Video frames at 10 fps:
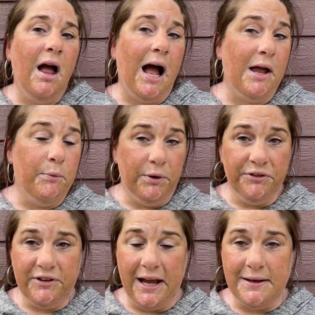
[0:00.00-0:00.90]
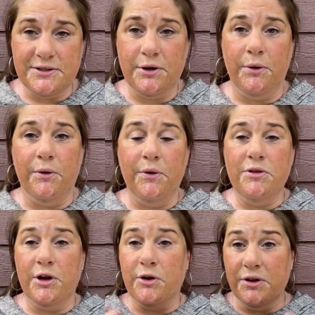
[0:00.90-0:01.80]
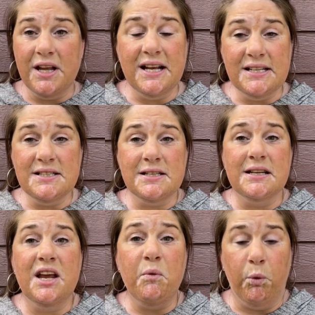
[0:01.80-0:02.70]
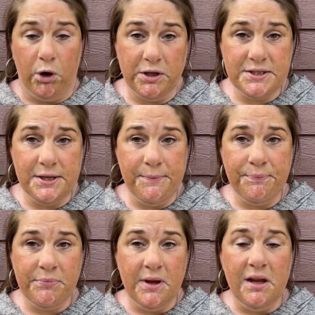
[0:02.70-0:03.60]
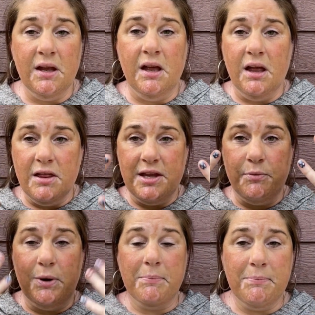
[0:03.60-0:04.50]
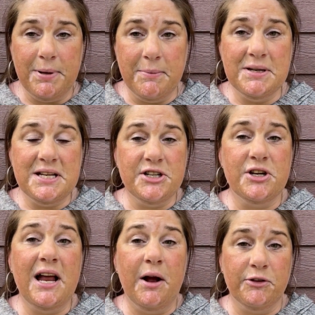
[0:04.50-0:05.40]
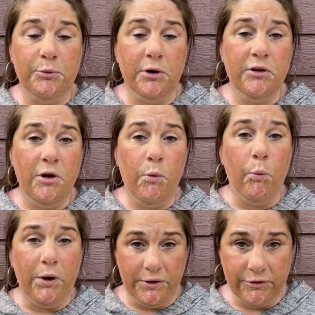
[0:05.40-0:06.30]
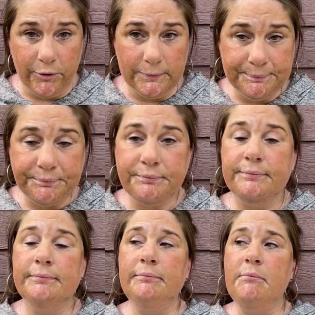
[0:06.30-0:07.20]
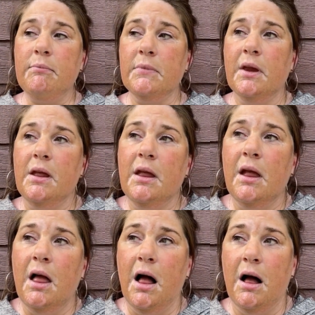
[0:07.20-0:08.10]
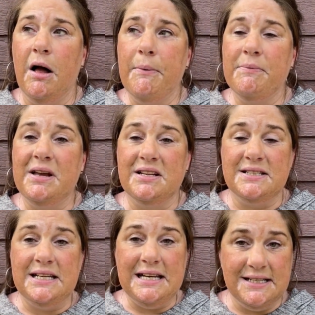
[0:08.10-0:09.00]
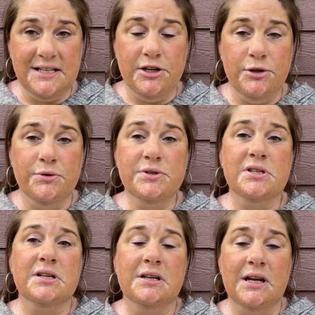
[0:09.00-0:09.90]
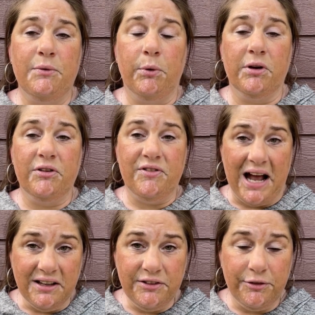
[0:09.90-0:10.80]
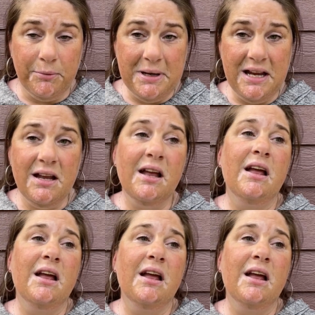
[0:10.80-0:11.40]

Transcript: I will say, so the good thing is it works. The pigmentation has worked wonderful. It's easy to use. It works fast for me.